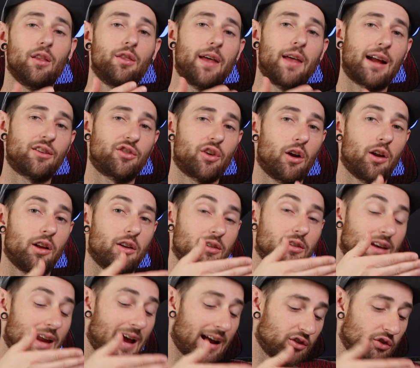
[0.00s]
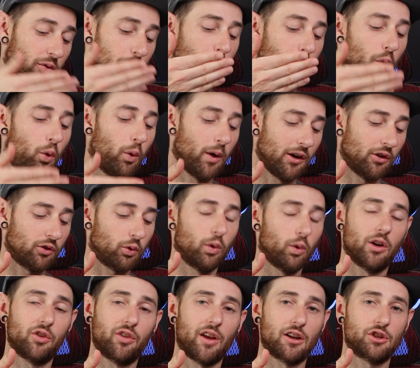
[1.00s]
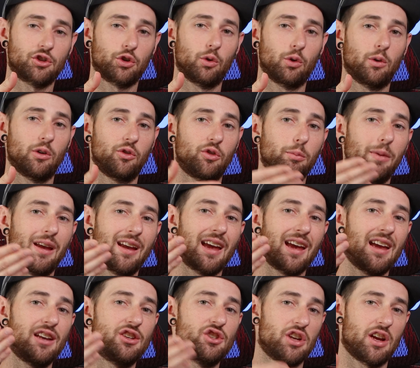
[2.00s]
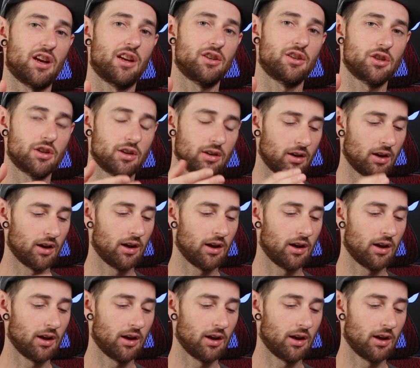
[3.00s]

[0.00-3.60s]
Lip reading: That's our next point where it's actually going to make a change.